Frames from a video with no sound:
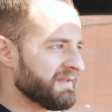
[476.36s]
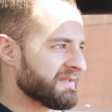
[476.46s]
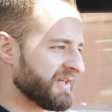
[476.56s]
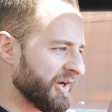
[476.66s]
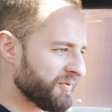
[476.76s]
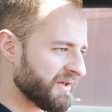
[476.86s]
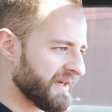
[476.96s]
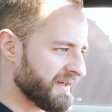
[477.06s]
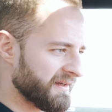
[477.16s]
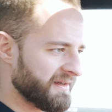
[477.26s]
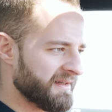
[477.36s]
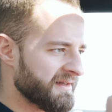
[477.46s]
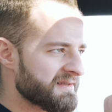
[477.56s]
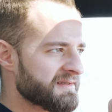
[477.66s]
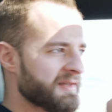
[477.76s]
It's okay. It
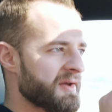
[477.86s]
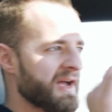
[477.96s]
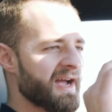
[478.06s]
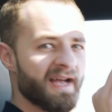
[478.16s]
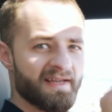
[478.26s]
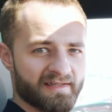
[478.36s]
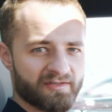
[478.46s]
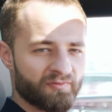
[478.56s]
isn't the highest